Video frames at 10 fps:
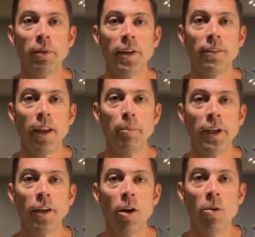please let
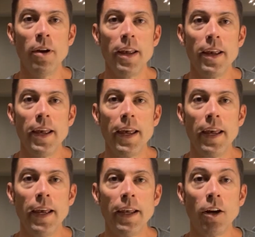me know,
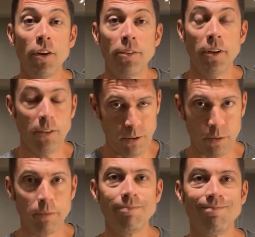and I'll see you
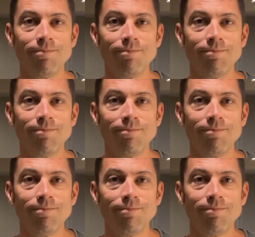soon.